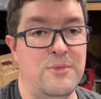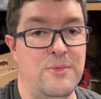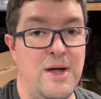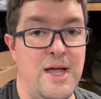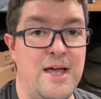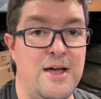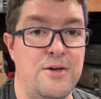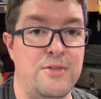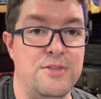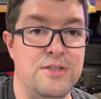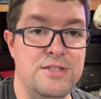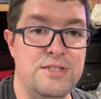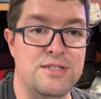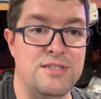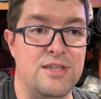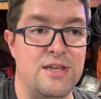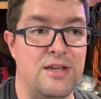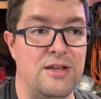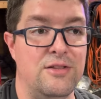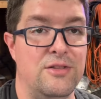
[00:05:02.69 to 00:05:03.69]
wow, this
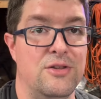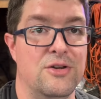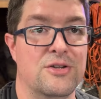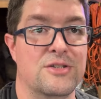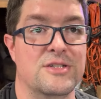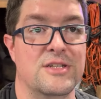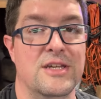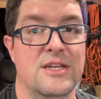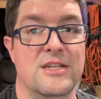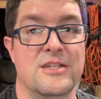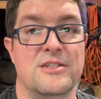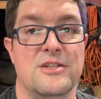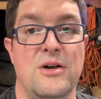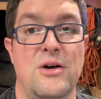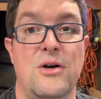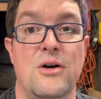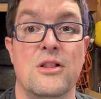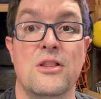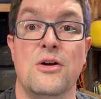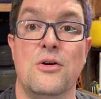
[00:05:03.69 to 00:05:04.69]
thing looks like it's
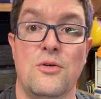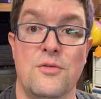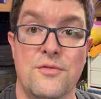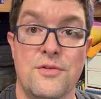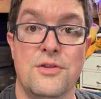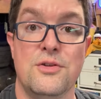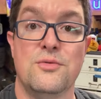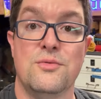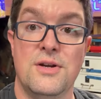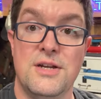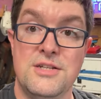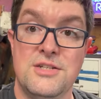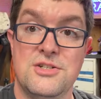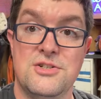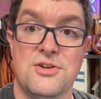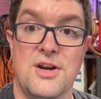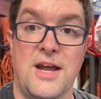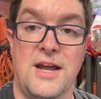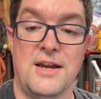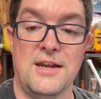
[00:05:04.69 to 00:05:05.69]
all over the
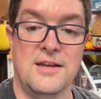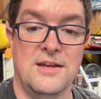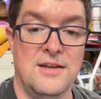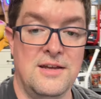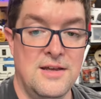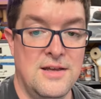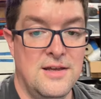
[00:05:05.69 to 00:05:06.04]
racetrack.